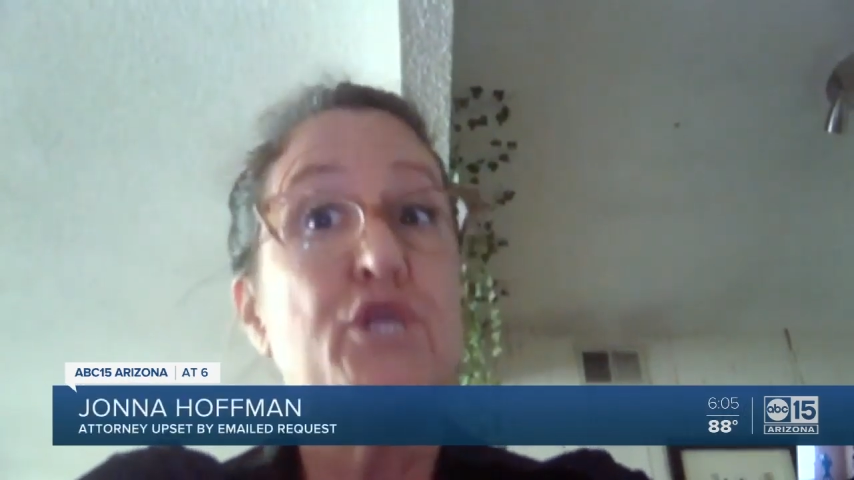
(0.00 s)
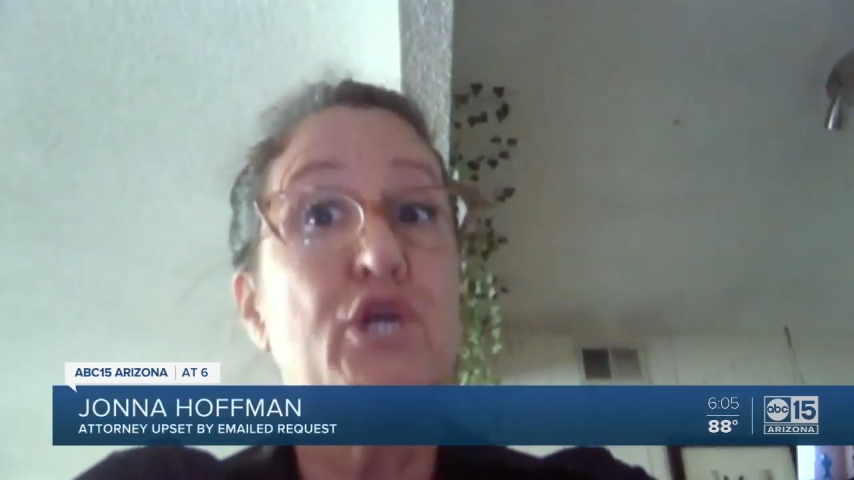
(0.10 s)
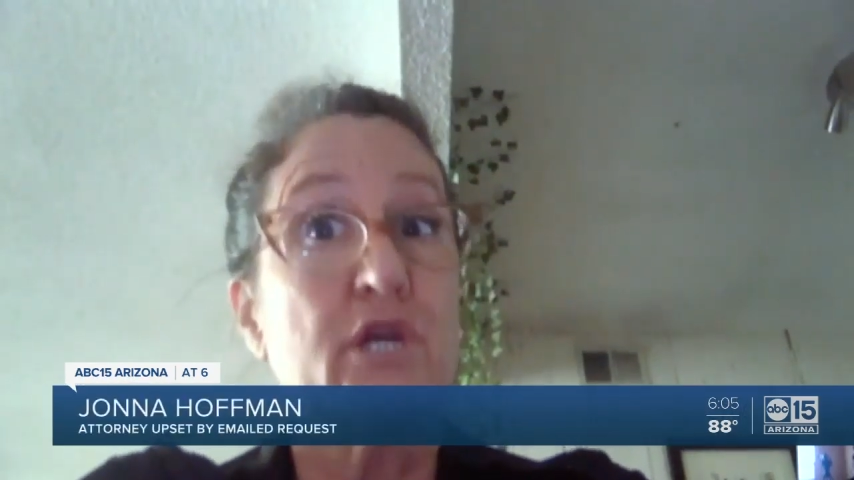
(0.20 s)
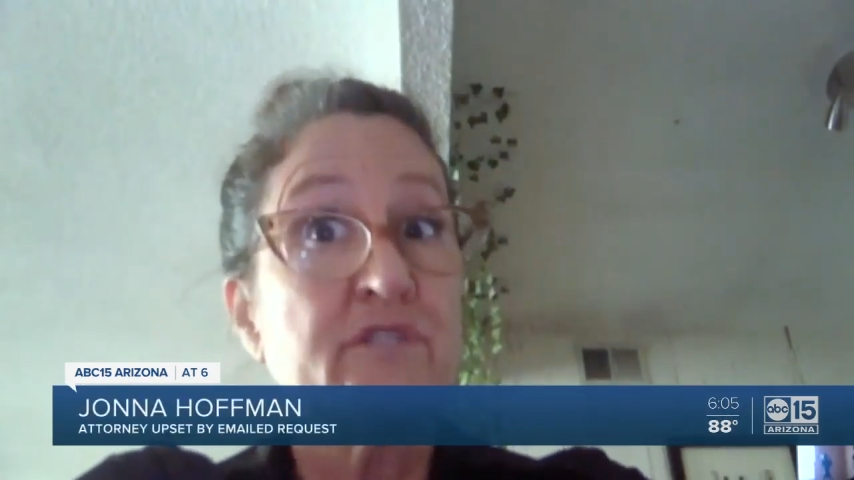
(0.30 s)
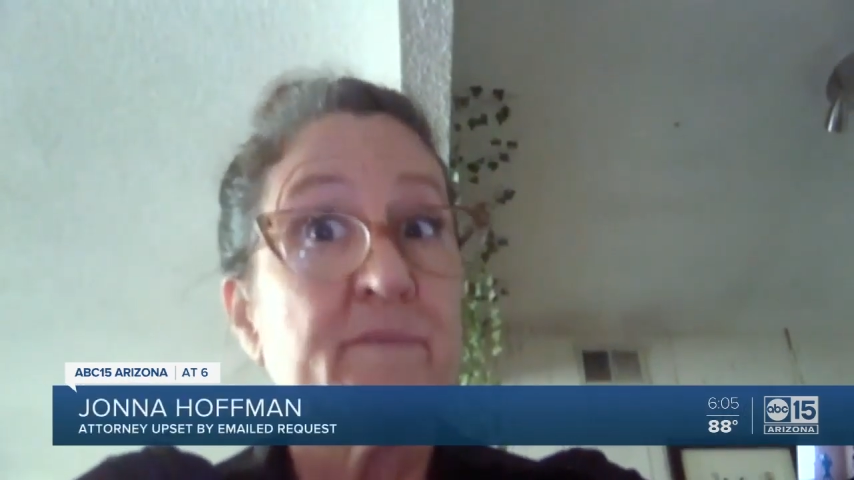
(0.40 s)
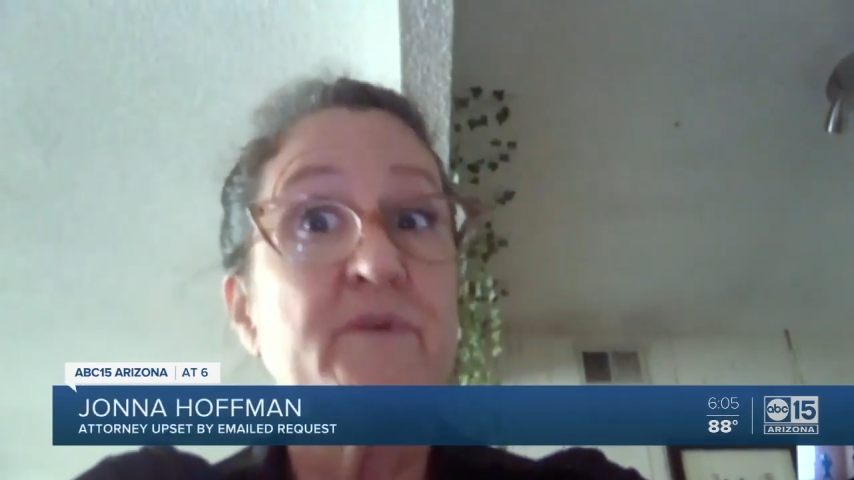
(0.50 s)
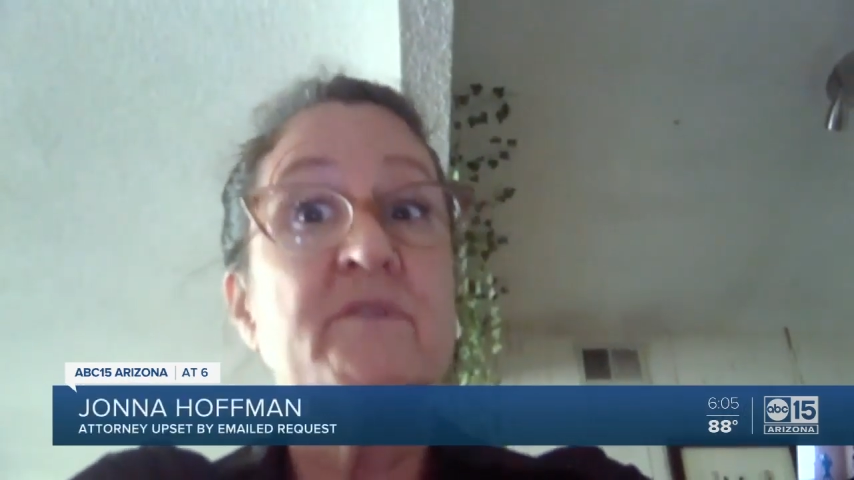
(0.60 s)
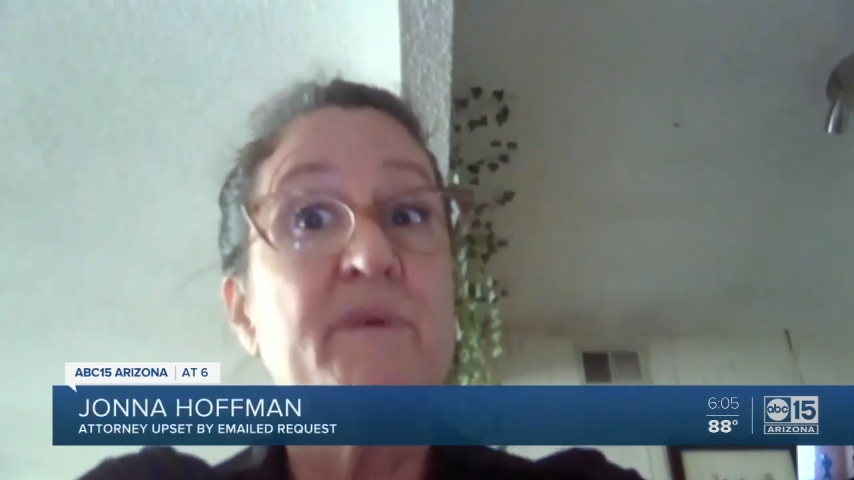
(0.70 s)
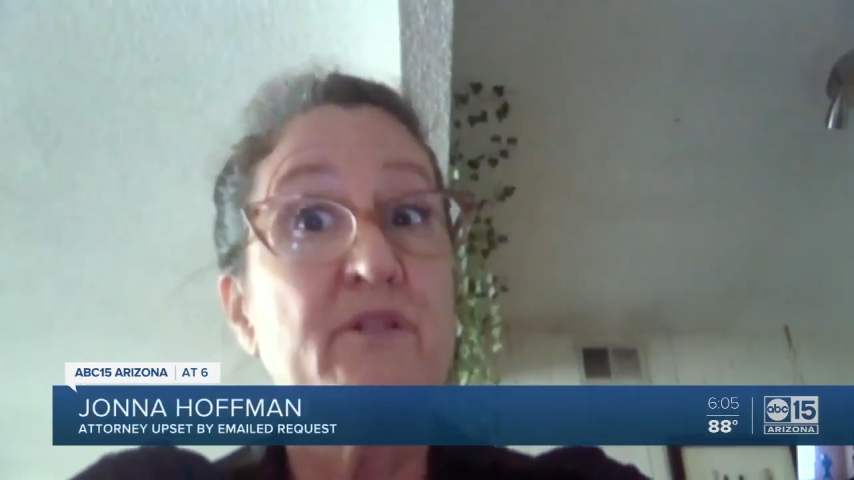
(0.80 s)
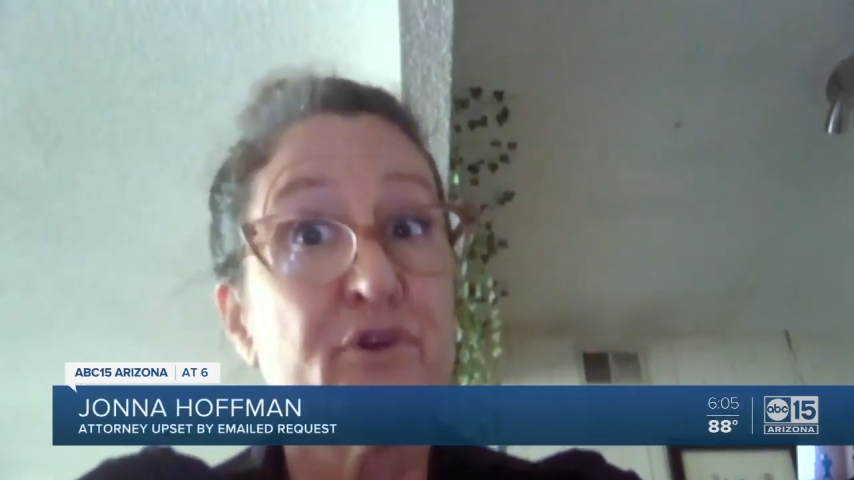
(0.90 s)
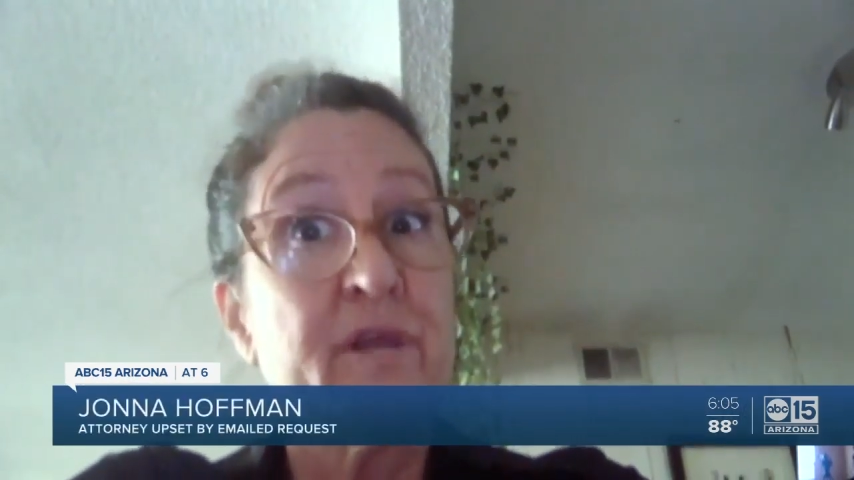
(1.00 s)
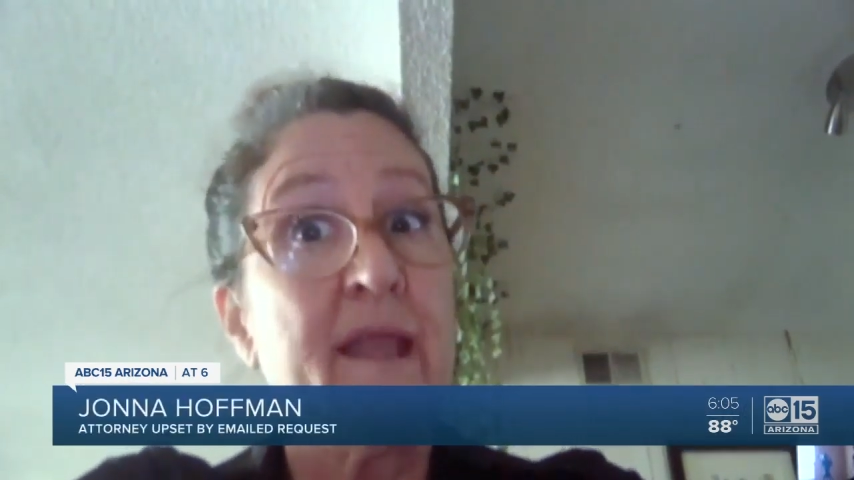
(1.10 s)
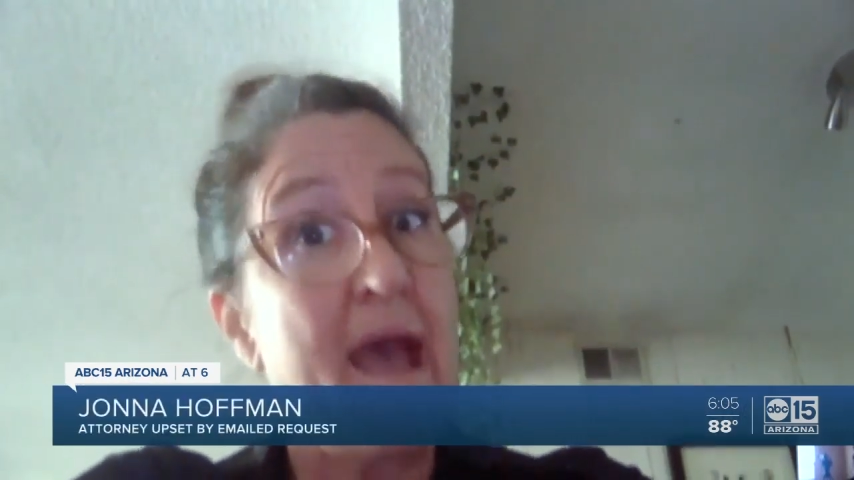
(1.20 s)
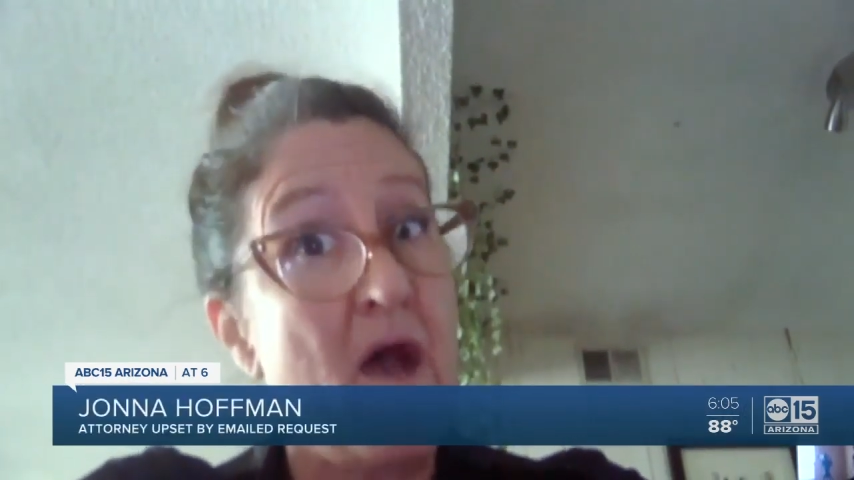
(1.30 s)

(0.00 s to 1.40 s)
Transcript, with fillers: You're supposed to be looking